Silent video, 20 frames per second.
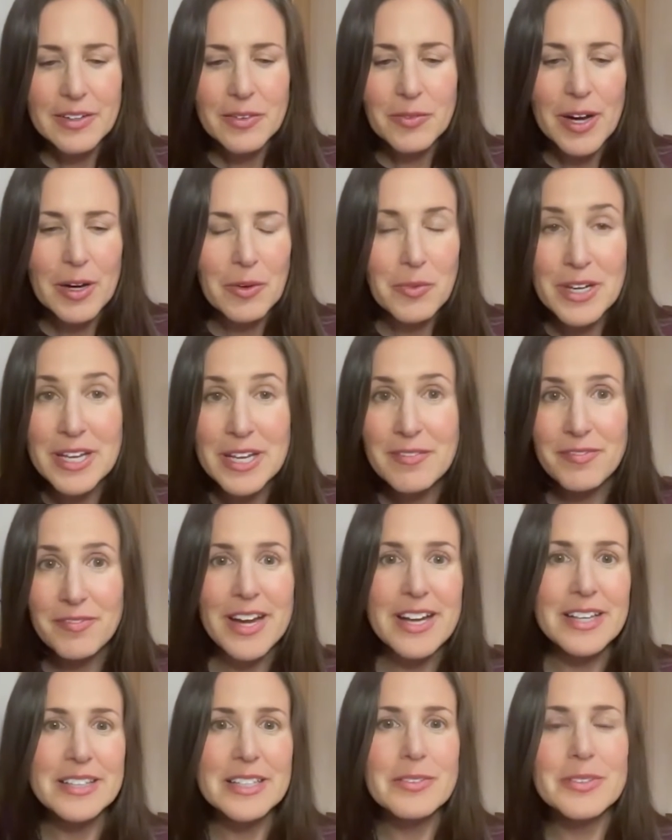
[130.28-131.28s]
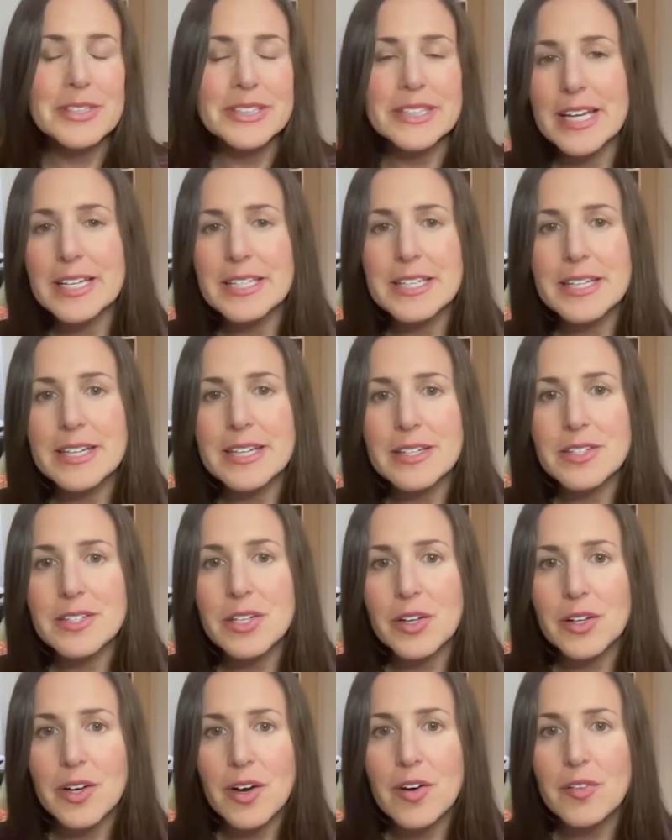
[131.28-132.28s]
when he finally relented and
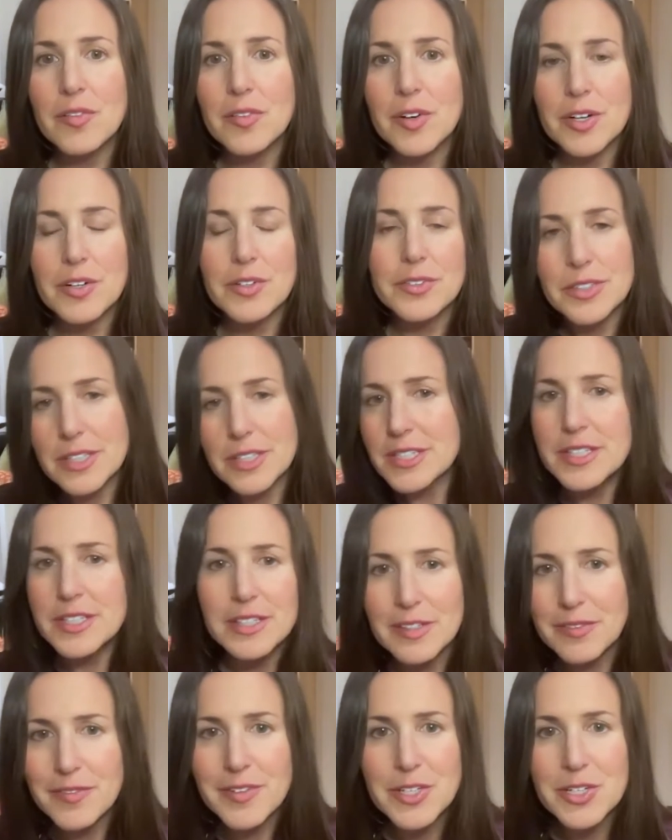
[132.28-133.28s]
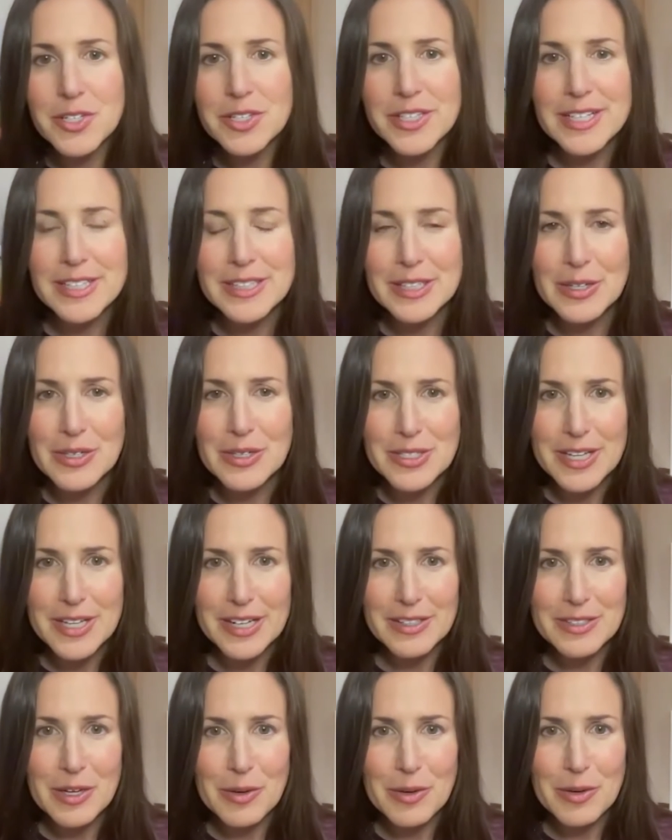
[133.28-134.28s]
took over, the deal officially closed
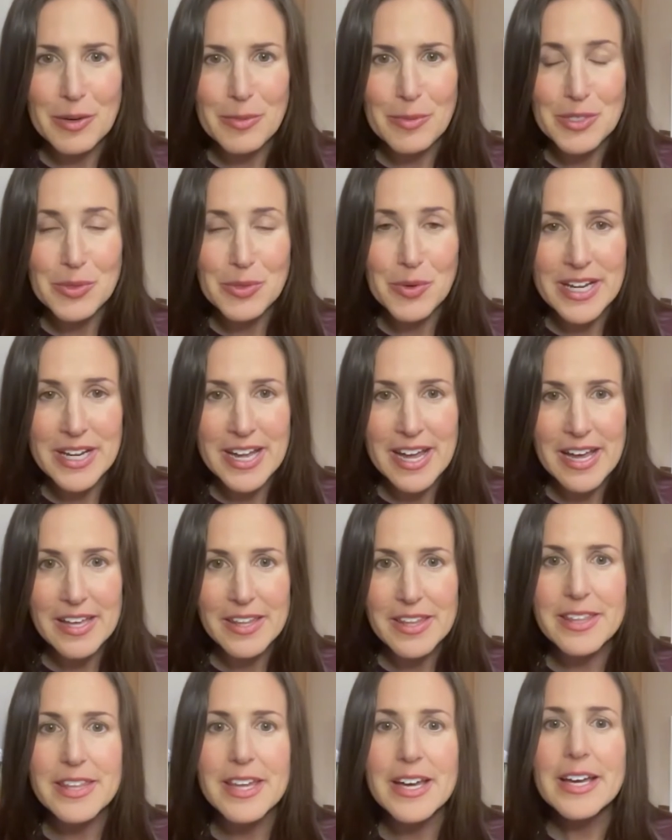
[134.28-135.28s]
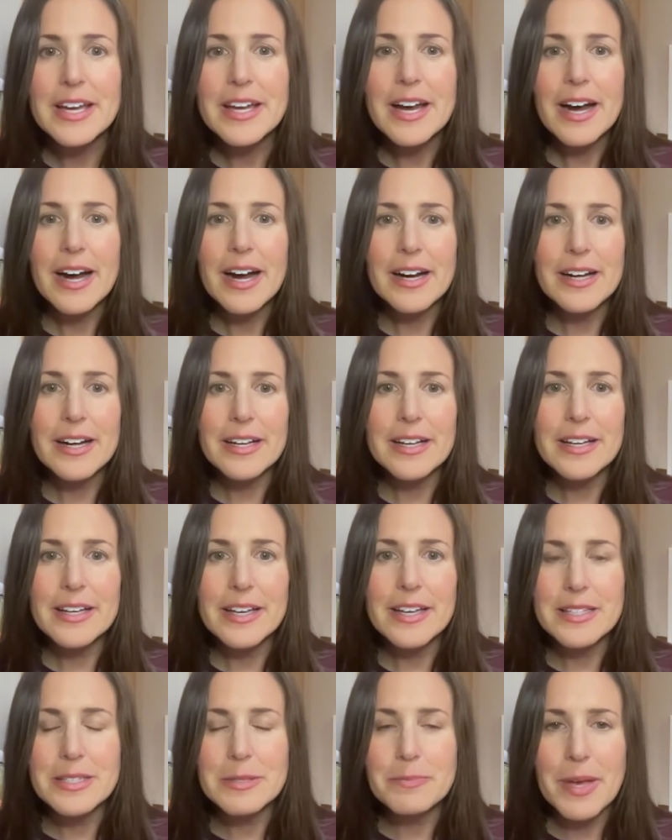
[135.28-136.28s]
October 28th.
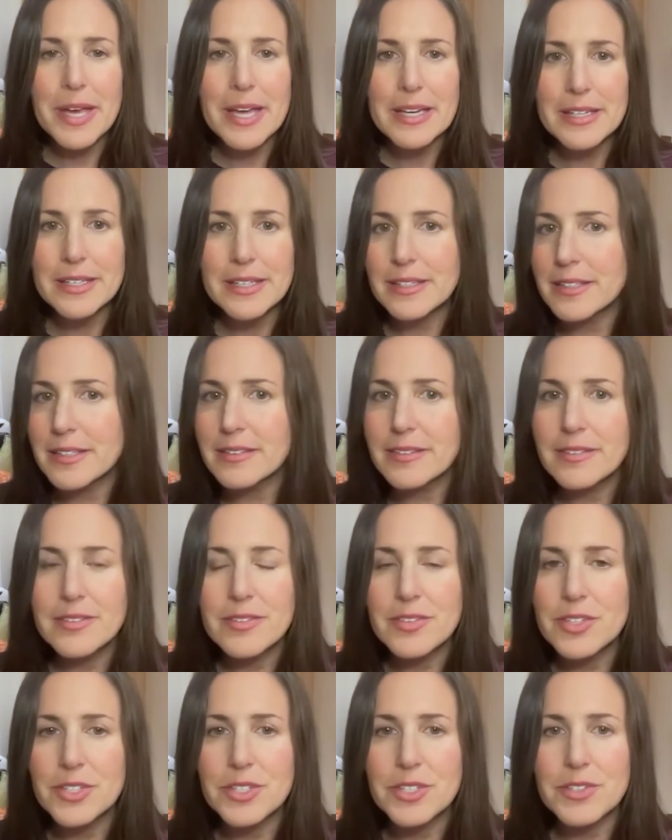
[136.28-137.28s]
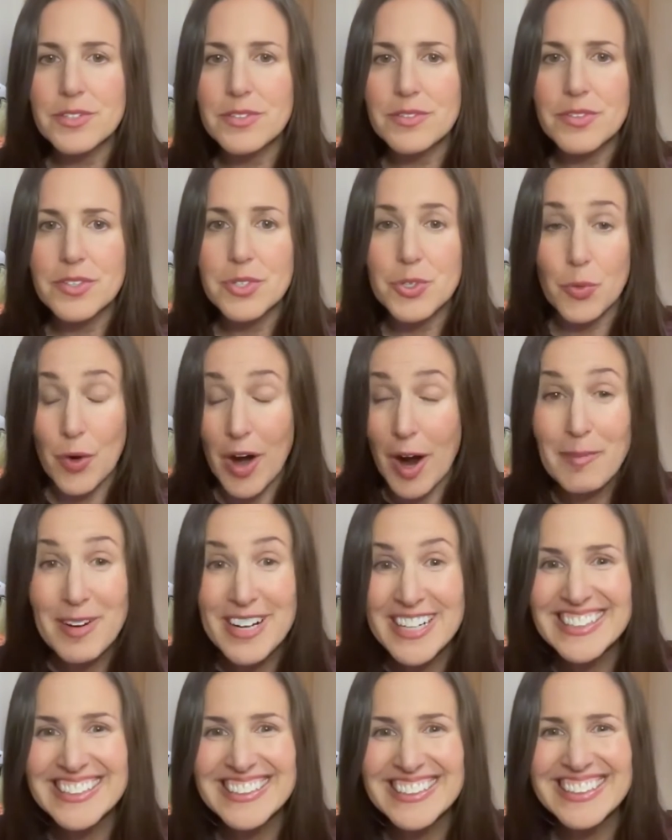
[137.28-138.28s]
It's been just
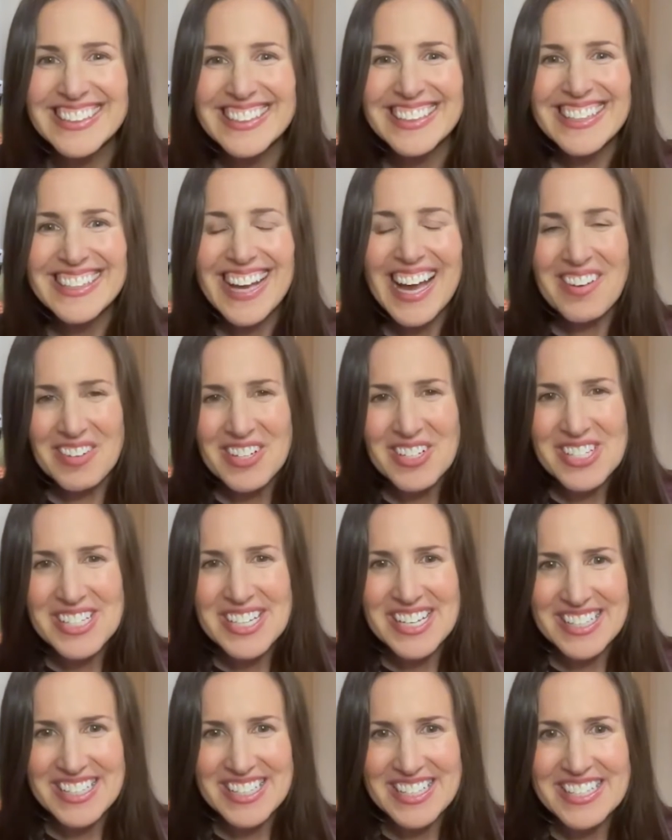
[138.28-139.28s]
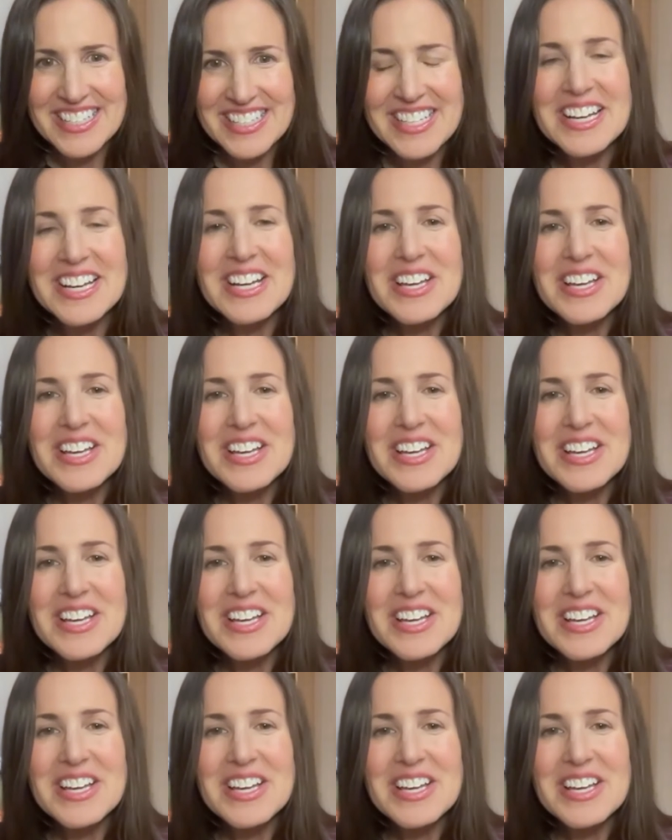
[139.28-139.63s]
drama ever since.